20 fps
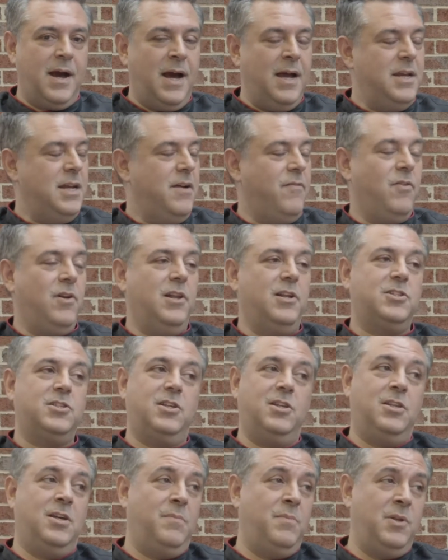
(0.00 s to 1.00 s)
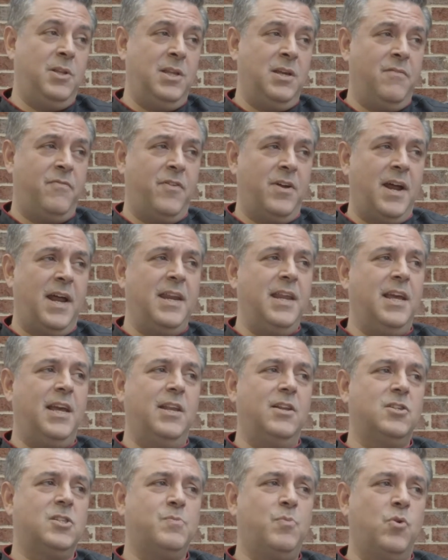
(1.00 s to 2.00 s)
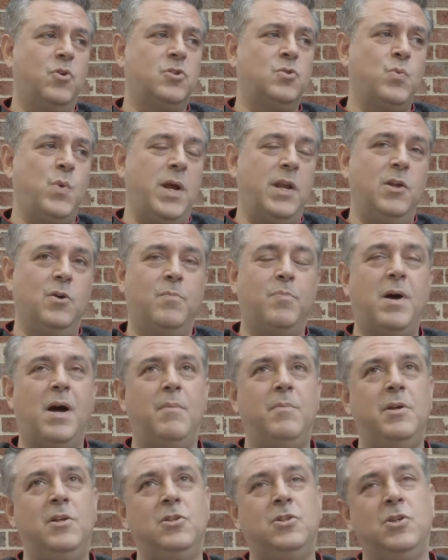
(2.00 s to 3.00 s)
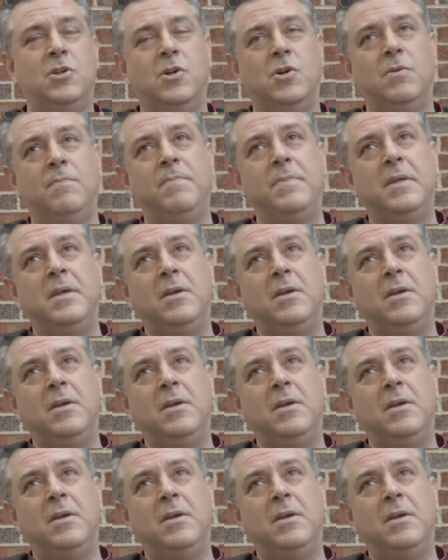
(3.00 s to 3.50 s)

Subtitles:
I never listened to WDFN. I didn't get into sports radio probably until